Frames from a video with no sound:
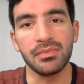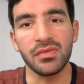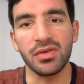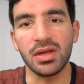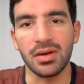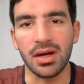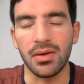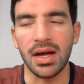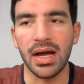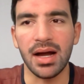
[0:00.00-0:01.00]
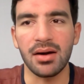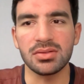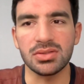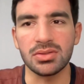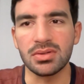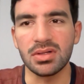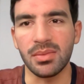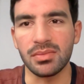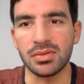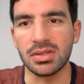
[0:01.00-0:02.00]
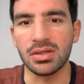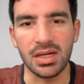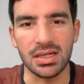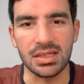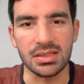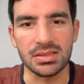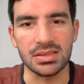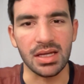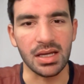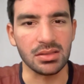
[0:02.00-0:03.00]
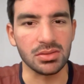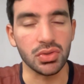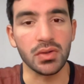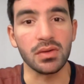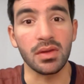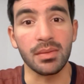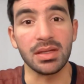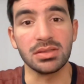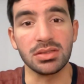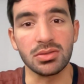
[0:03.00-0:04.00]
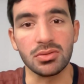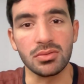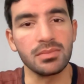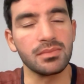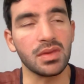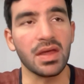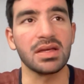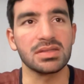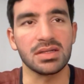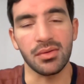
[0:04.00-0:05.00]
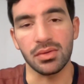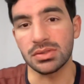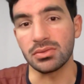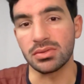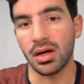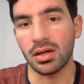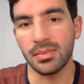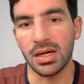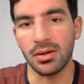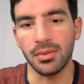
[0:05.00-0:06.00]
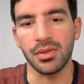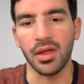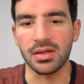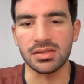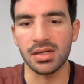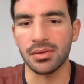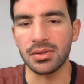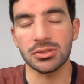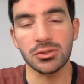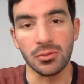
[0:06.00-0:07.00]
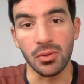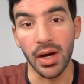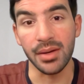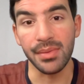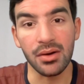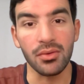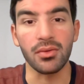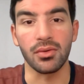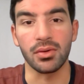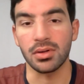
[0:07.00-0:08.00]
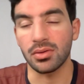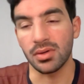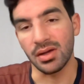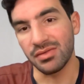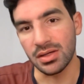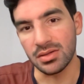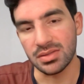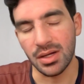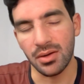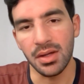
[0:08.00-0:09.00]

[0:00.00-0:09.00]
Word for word: figure out how to come up with good ideas and turn them into things that I want to talk about, things that I want to write about or create videos about.